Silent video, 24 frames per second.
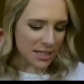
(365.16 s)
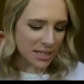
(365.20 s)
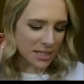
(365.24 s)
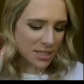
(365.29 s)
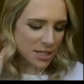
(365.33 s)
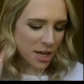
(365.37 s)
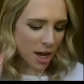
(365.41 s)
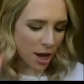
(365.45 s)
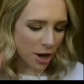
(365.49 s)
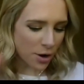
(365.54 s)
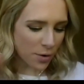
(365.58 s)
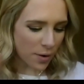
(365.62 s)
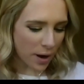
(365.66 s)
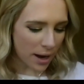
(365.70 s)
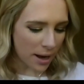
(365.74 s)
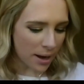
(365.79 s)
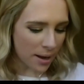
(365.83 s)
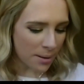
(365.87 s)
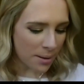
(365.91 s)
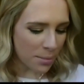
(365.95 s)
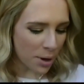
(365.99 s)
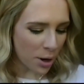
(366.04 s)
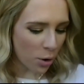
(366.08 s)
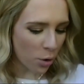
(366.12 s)
So
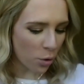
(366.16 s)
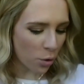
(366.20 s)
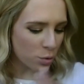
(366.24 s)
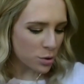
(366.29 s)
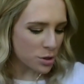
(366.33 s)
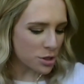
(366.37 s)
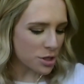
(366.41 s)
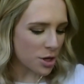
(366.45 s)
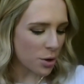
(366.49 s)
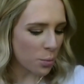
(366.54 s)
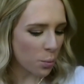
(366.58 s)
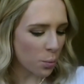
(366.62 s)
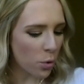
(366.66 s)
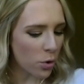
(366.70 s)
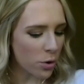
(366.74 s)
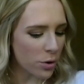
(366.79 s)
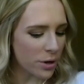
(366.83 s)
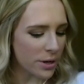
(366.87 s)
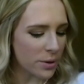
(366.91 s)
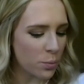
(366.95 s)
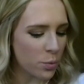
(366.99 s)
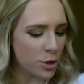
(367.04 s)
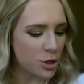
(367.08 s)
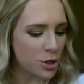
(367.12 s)
also what
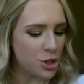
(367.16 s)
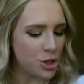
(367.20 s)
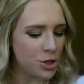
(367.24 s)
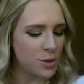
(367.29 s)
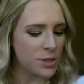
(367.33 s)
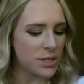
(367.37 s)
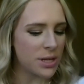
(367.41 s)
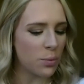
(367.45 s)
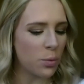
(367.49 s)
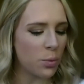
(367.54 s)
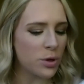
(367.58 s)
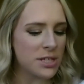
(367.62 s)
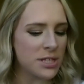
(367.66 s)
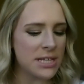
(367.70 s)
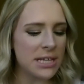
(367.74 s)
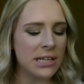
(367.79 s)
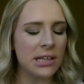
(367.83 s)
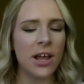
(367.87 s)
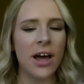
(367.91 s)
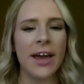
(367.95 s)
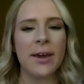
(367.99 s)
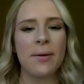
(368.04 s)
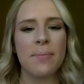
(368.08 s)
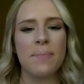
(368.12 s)
would you say, what's it
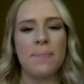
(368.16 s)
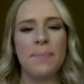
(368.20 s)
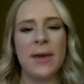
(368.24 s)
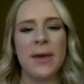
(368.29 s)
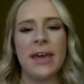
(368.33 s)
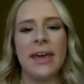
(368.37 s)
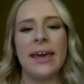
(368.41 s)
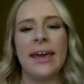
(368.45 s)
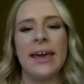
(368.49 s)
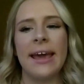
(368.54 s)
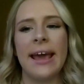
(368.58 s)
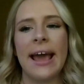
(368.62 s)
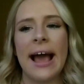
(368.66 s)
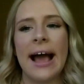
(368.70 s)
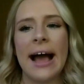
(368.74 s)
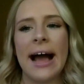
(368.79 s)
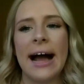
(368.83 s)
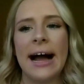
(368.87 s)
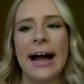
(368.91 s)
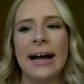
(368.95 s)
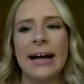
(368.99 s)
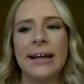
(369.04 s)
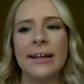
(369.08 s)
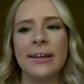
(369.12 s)
like being
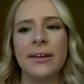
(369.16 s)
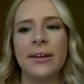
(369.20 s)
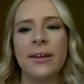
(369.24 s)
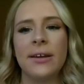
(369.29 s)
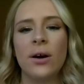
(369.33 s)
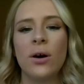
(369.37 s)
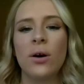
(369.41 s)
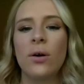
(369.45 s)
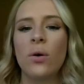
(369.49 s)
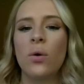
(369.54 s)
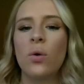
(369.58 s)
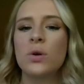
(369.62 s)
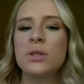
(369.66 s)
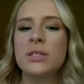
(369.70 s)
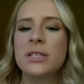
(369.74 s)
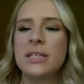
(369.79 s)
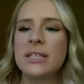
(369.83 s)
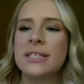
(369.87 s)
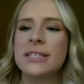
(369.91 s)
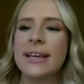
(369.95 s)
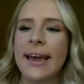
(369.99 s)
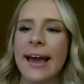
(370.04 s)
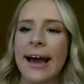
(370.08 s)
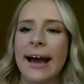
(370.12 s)
an
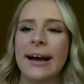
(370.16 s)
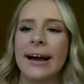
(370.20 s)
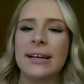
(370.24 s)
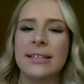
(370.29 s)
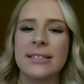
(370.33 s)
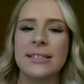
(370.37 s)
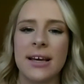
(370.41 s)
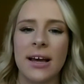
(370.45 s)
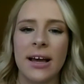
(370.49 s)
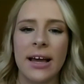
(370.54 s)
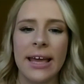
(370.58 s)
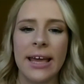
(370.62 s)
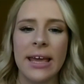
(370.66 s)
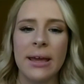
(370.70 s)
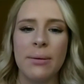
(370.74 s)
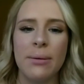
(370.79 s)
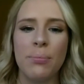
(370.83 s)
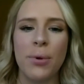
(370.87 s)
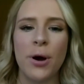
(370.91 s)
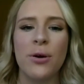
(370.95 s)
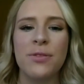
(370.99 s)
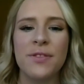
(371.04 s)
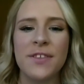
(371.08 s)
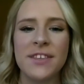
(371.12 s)
autistic actor in
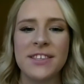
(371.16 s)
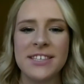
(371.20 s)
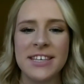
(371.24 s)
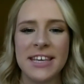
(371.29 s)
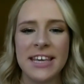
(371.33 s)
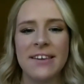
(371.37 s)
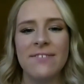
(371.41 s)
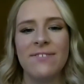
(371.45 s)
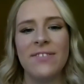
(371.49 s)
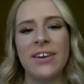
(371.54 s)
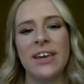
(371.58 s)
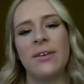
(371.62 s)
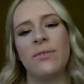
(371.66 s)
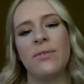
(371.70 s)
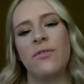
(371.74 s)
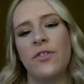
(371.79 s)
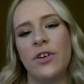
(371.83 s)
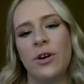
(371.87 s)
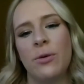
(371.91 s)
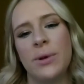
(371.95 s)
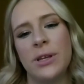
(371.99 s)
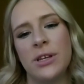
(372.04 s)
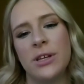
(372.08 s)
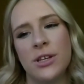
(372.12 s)
both the TV and
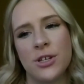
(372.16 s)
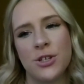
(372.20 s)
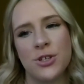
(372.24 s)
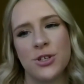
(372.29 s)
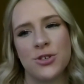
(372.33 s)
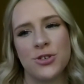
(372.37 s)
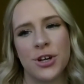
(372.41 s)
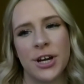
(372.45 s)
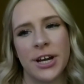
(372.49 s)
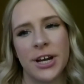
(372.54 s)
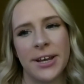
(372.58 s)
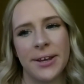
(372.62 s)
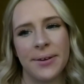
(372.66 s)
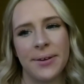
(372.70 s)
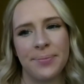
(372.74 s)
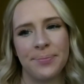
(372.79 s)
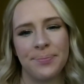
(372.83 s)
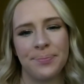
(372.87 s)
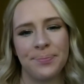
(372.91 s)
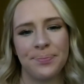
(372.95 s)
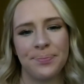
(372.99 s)
film industry?